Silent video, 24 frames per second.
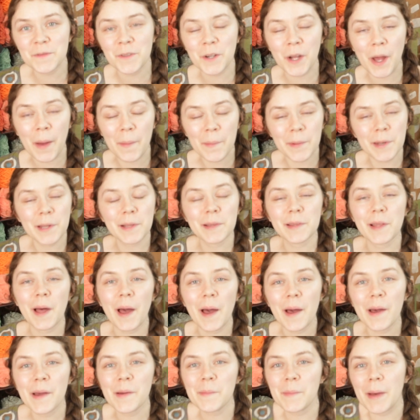for coming
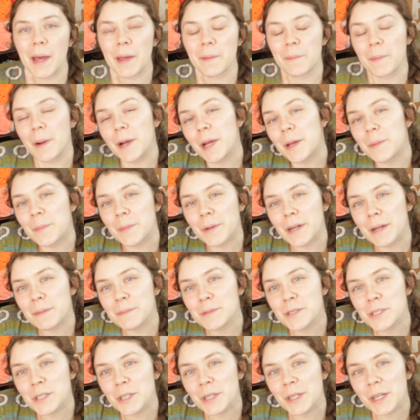along my market
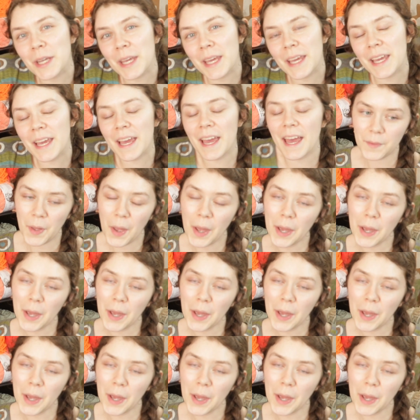prep journey.